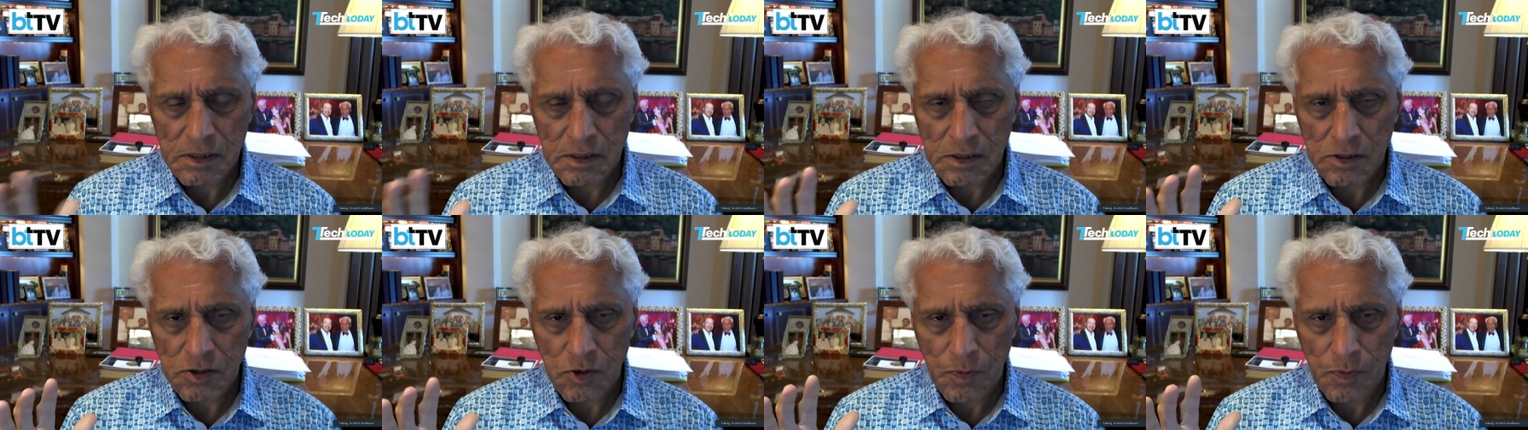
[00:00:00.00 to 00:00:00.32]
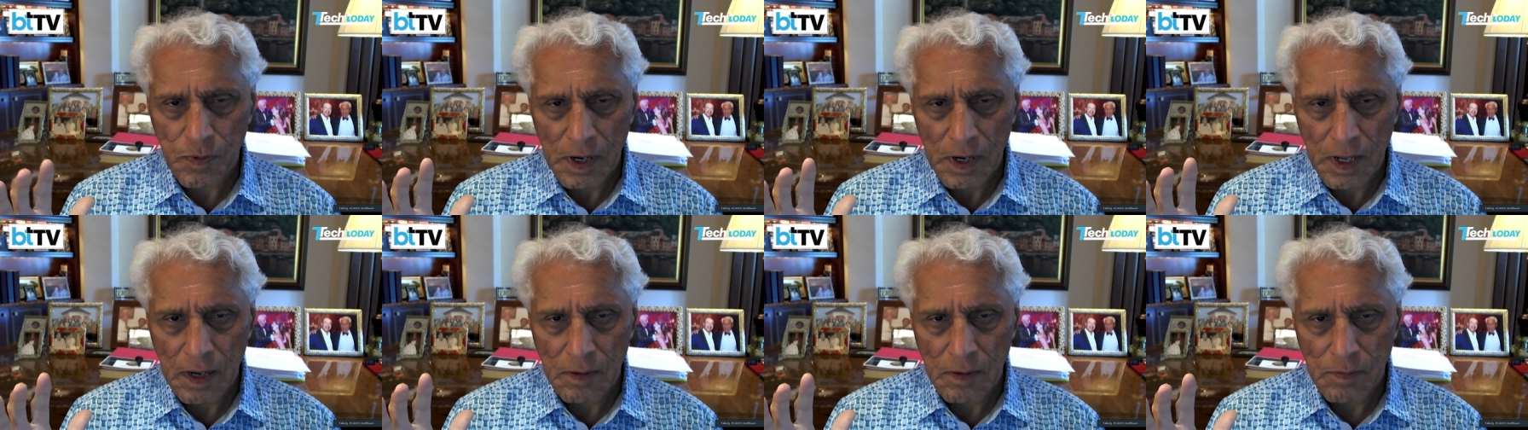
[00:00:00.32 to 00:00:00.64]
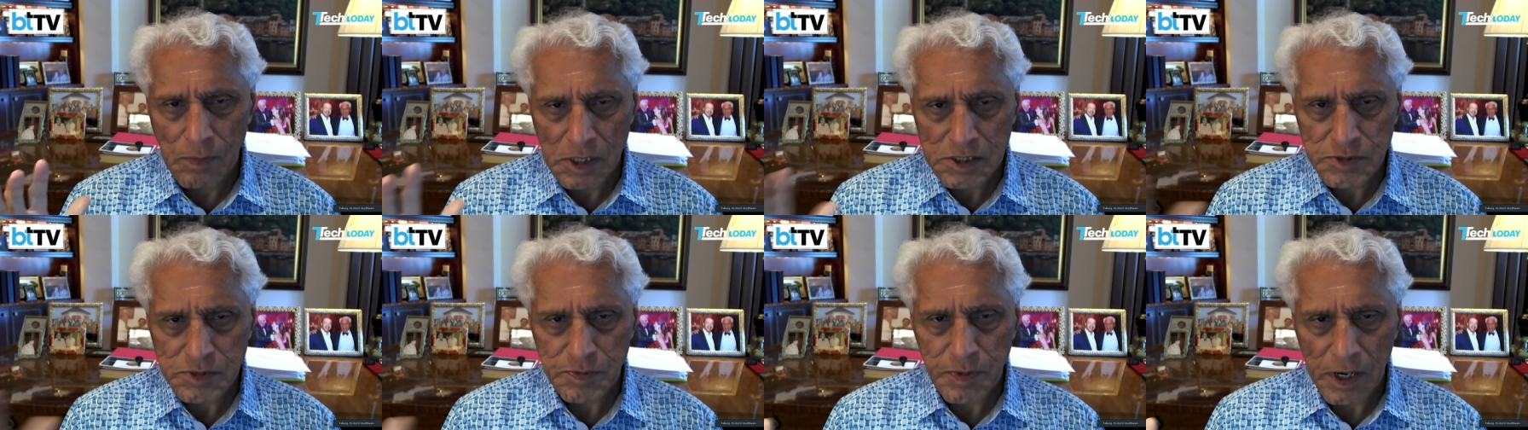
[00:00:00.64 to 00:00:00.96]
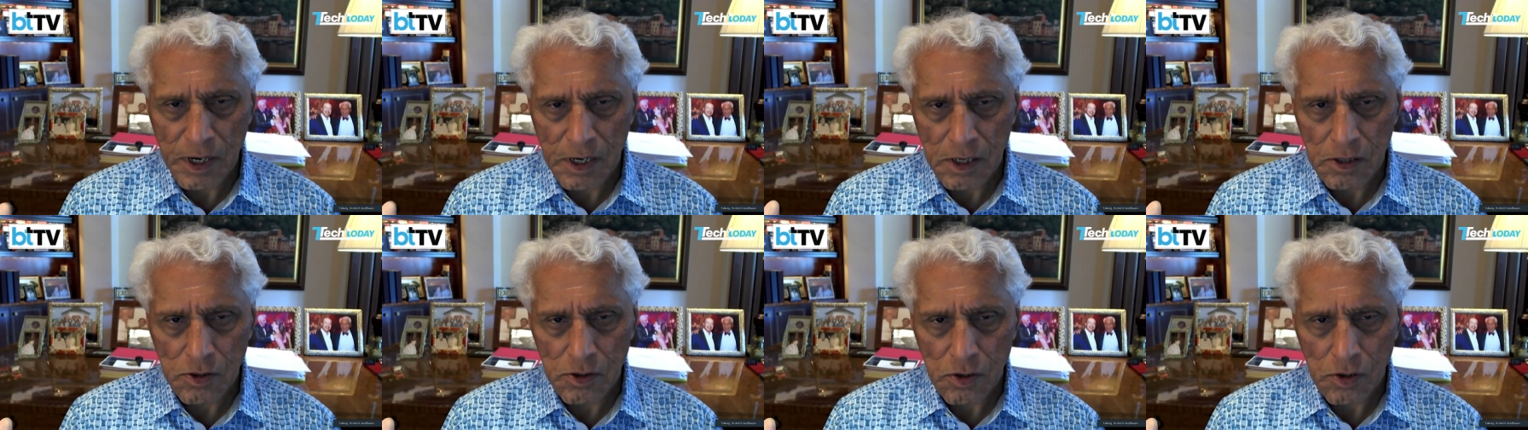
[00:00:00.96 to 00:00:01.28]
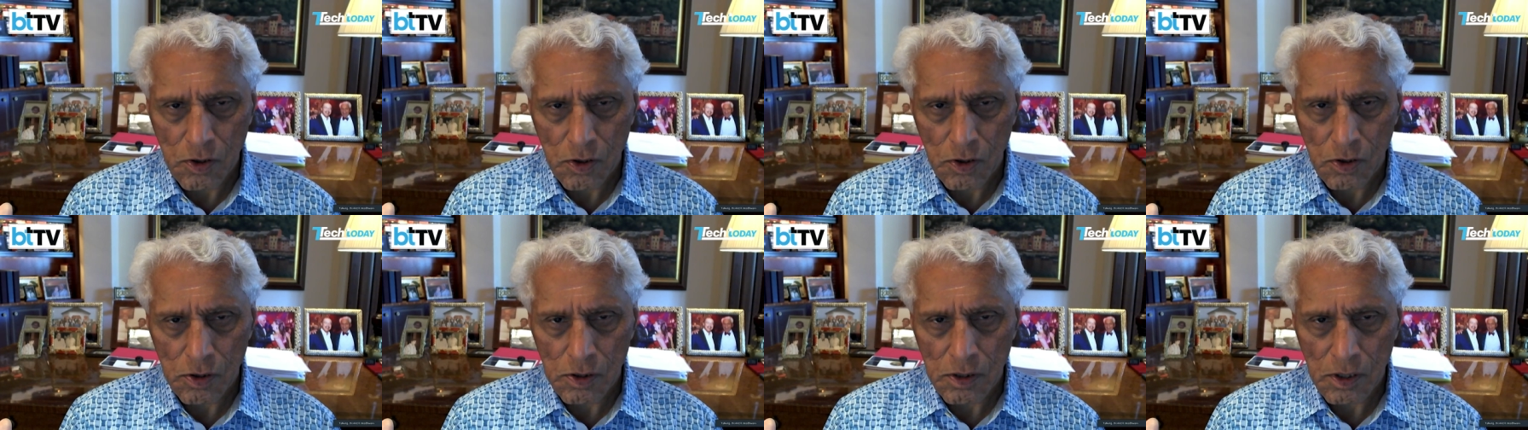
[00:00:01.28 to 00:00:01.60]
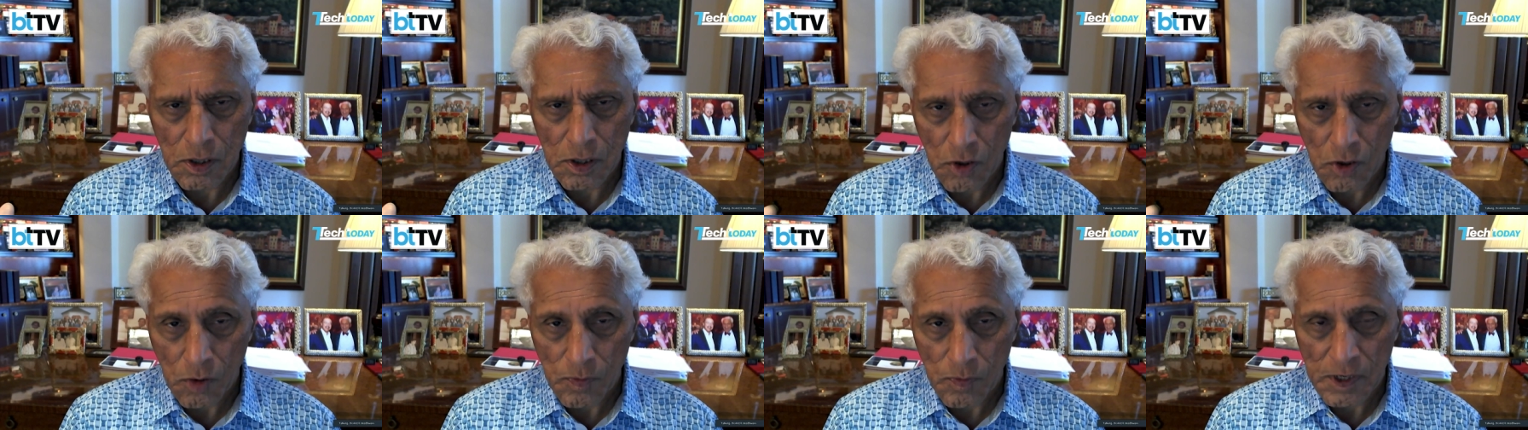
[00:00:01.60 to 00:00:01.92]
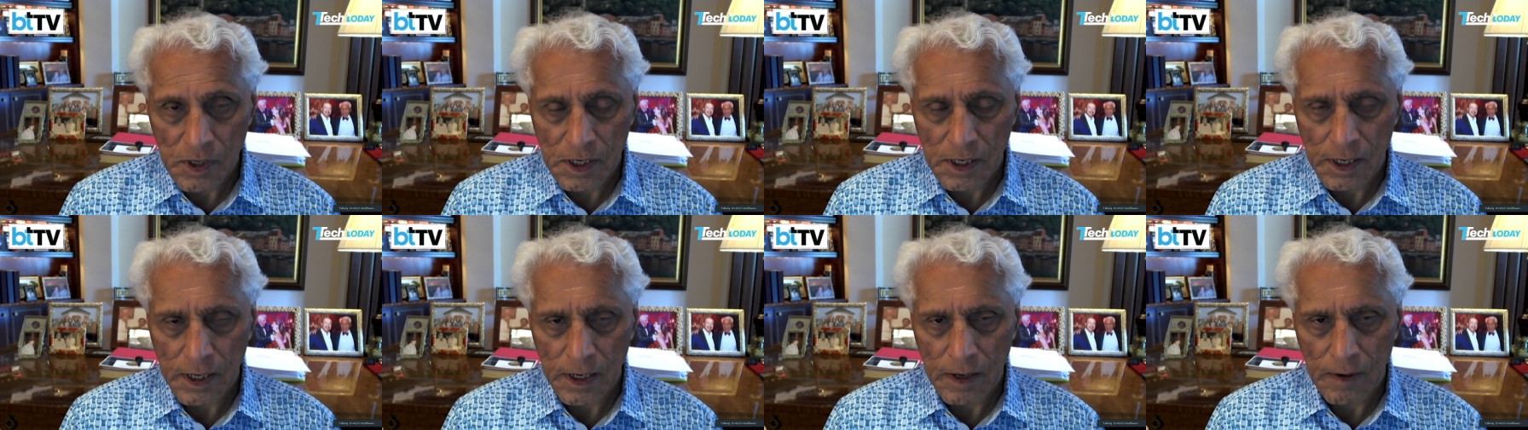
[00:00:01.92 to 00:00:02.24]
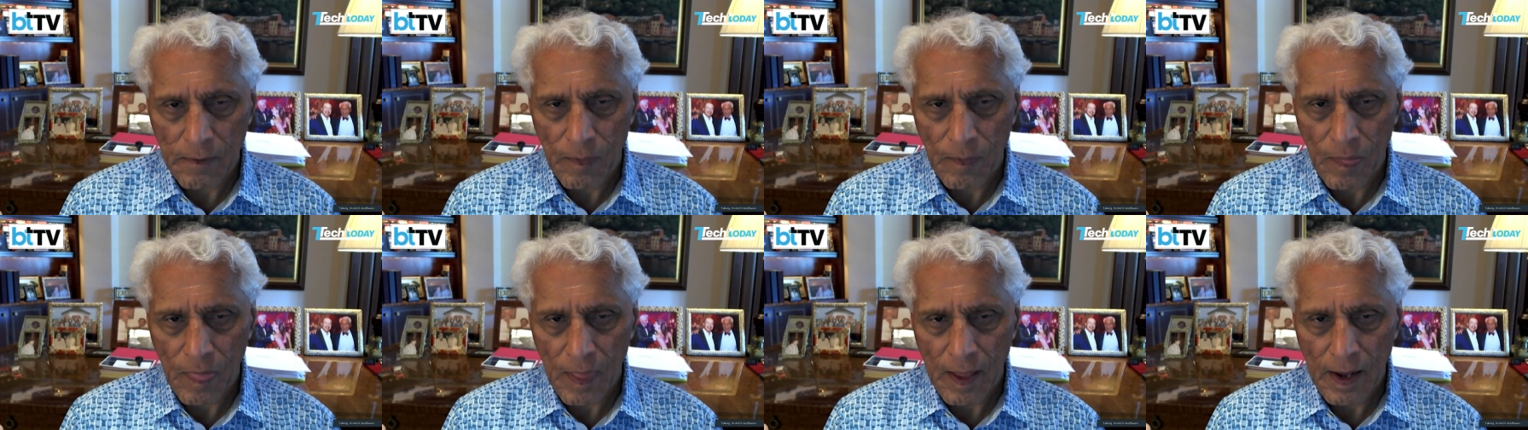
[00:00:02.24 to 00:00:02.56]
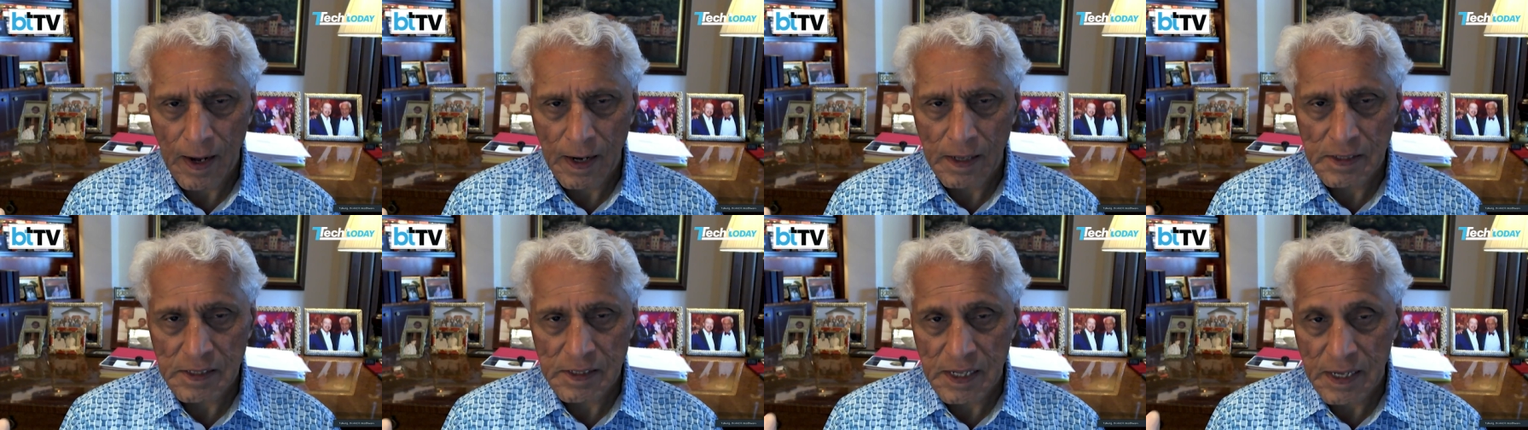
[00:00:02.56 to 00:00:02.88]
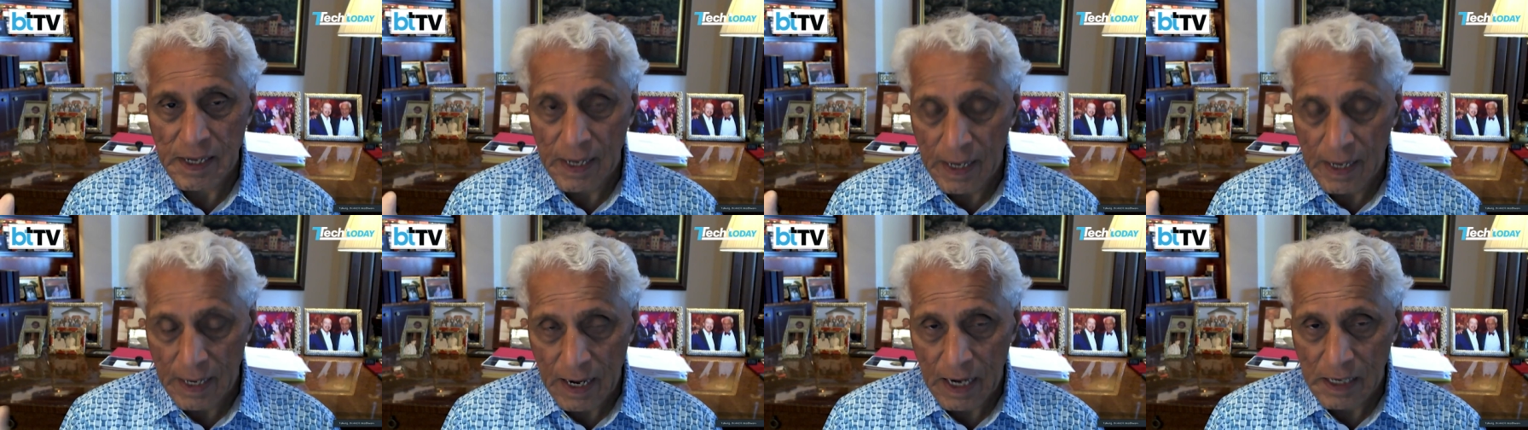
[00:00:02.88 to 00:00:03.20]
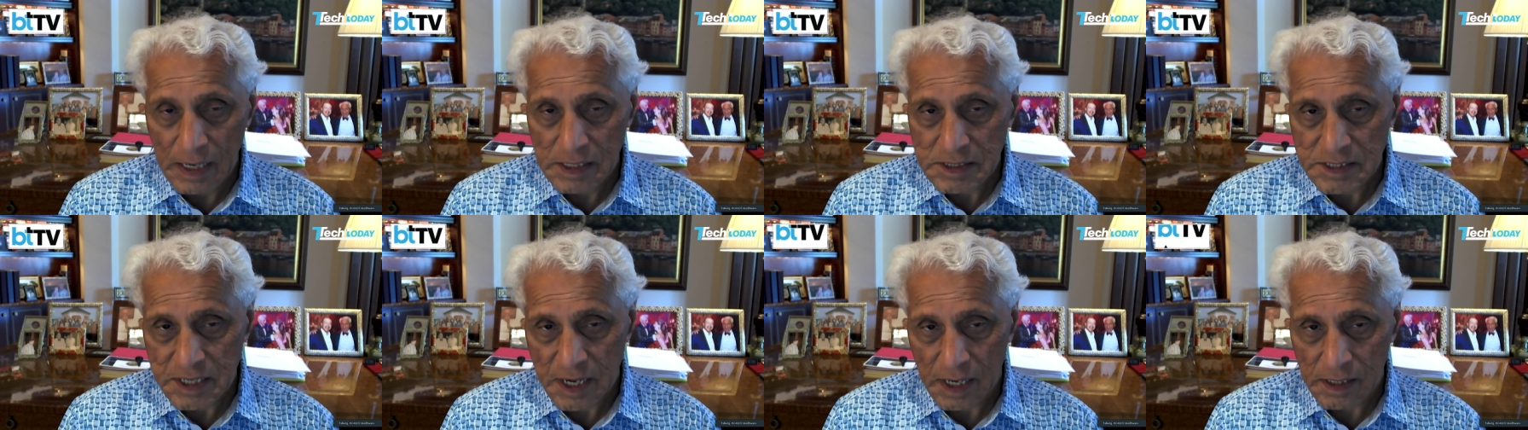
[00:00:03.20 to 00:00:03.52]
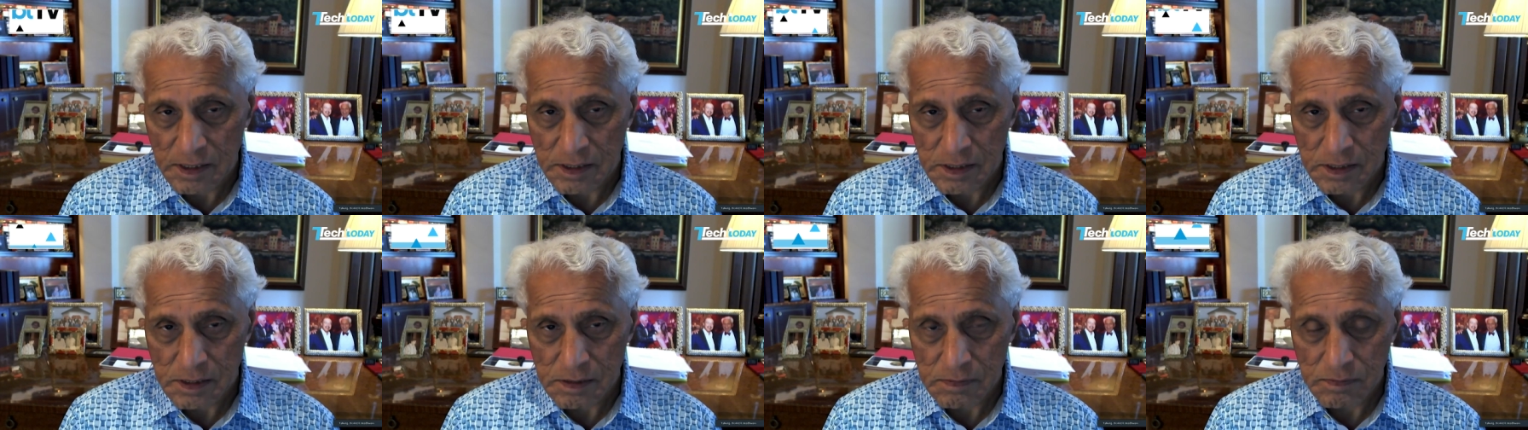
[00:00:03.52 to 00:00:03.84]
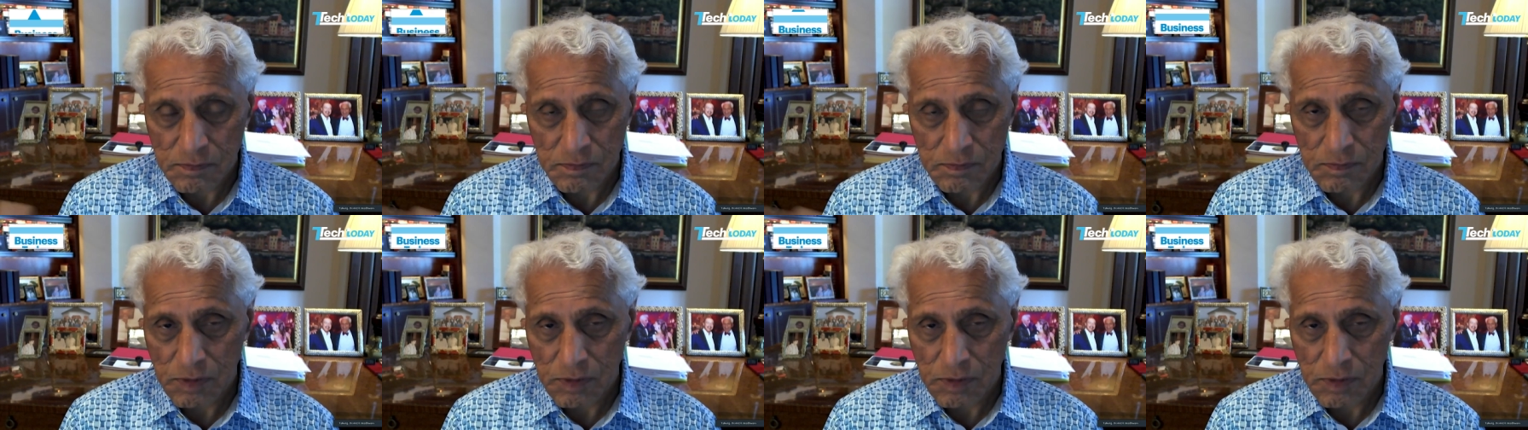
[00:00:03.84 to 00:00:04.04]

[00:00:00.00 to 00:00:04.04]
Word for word: to play a much bigger role globally in the AI sector,